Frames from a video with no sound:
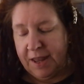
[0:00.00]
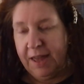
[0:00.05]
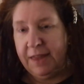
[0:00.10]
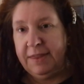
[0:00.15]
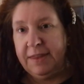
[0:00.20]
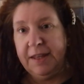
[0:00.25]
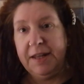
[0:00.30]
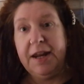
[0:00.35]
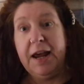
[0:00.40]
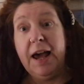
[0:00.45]

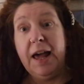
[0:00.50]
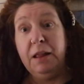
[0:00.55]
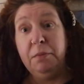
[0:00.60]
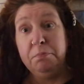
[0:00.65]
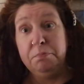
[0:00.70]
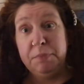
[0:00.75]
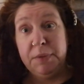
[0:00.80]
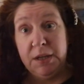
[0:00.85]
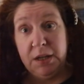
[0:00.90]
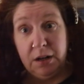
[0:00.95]
and that
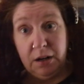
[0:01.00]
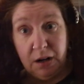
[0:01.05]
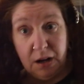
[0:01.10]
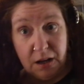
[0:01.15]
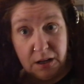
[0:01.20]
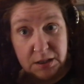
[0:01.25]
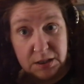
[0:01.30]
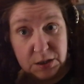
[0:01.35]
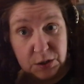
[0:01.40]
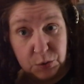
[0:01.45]
helped me a
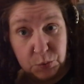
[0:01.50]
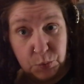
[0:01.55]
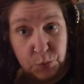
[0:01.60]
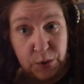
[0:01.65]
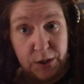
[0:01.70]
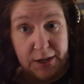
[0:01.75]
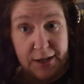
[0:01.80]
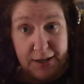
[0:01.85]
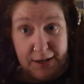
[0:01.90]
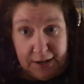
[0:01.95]
lot
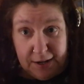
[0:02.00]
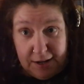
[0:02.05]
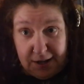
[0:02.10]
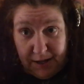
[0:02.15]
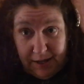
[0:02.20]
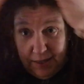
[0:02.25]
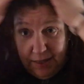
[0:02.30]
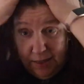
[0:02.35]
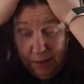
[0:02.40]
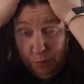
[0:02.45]
when
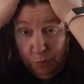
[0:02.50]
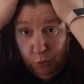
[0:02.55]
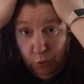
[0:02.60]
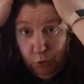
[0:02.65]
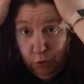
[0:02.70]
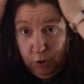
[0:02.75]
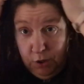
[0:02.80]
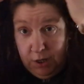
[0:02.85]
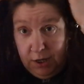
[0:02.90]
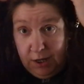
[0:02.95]
in the
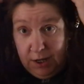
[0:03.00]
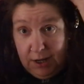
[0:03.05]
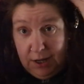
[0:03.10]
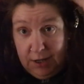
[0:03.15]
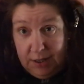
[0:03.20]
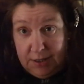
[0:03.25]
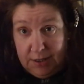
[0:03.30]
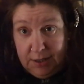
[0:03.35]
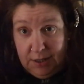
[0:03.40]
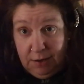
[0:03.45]
morning
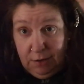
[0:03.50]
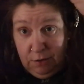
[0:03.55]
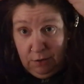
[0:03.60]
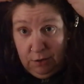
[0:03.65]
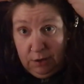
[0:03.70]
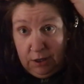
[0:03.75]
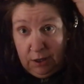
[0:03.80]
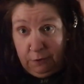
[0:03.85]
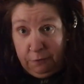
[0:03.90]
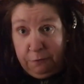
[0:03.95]
I see
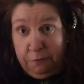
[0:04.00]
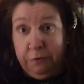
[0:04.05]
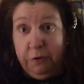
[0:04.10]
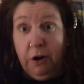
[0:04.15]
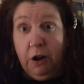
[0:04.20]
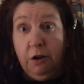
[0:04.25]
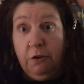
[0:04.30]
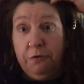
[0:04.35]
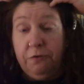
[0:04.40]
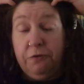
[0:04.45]
all that
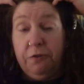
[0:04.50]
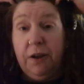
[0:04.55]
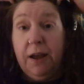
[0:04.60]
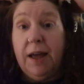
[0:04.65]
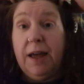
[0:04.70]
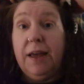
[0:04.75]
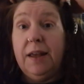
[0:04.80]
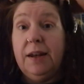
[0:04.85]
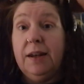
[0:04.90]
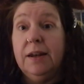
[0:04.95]
fluff
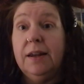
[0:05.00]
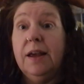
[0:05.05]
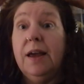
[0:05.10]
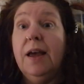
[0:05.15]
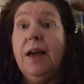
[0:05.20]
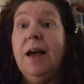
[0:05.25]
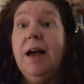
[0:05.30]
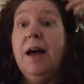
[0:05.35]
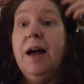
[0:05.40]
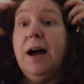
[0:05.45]
and
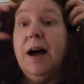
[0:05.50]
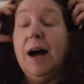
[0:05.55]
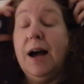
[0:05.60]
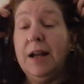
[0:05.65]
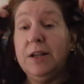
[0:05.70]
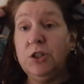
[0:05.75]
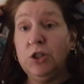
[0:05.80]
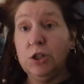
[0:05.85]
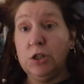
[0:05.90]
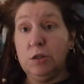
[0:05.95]

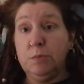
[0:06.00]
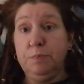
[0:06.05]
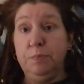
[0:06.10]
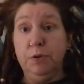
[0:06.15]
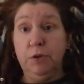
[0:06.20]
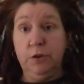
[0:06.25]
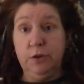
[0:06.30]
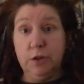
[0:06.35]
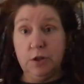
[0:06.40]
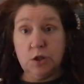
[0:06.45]
I just
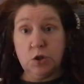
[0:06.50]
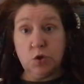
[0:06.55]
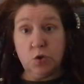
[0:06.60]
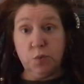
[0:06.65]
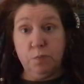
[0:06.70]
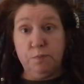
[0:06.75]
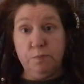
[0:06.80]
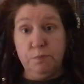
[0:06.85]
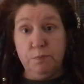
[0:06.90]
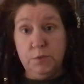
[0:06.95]
put
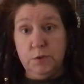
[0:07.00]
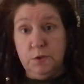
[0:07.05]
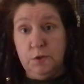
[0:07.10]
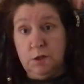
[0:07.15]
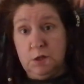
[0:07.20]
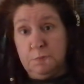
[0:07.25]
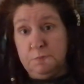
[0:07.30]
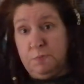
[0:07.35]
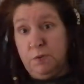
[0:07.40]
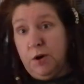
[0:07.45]
the, the
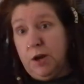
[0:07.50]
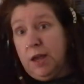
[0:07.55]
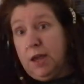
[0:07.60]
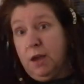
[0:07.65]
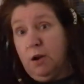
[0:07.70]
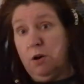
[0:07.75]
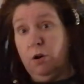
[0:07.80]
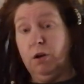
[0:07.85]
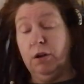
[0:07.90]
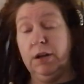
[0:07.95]

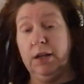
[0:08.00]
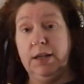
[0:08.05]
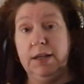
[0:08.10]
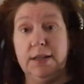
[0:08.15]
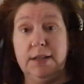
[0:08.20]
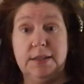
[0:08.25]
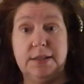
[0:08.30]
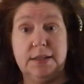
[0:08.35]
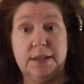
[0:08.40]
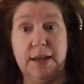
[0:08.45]
spray on
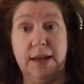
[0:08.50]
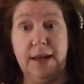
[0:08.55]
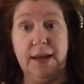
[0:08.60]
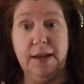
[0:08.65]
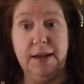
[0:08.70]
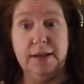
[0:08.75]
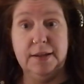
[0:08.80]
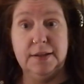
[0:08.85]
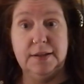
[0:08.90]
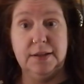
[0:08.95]
it
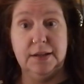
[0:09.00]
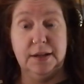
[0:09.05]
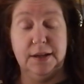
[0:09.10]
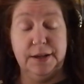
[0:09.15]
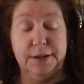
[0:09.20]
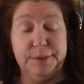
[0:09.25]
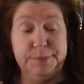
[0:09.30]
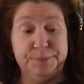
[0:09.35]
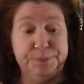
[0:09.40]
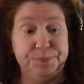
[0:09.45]
and
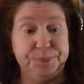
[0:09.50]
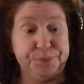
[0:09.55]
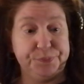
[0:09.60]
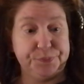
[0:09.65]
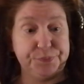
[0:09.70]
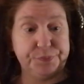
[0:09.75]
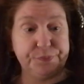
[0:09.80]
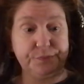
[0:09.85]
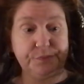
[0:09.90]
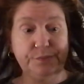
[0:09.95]
um,
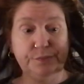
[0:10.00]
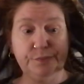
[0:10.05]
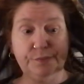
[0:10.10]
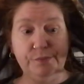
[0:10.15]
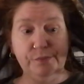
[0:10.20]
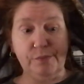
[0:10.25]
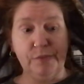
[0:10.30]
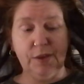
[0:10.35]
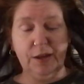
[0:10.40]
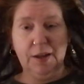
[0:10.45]

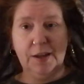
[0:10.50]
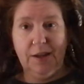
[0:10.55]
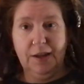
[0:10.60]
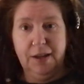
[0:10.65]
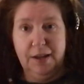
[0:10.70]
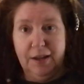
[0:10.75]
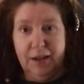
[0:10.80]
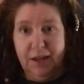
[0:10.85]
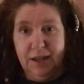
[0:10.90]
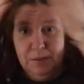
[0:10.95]

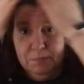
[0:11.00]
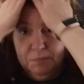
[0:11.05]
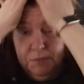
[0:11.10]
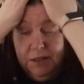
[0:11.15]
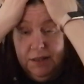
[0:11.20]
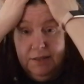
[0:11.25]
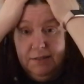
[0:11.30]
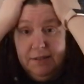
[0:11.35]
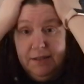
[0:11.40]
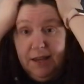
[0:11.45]
it
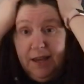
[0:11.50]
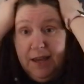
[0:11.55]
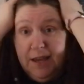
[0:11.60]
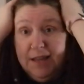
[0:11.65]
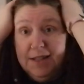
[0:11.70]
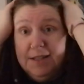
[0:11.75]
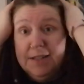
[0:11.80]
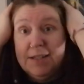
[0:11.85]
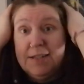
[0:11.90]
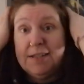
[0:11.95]

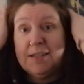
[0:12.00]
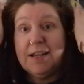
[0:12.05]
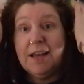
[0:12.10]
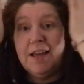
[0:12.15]
maintains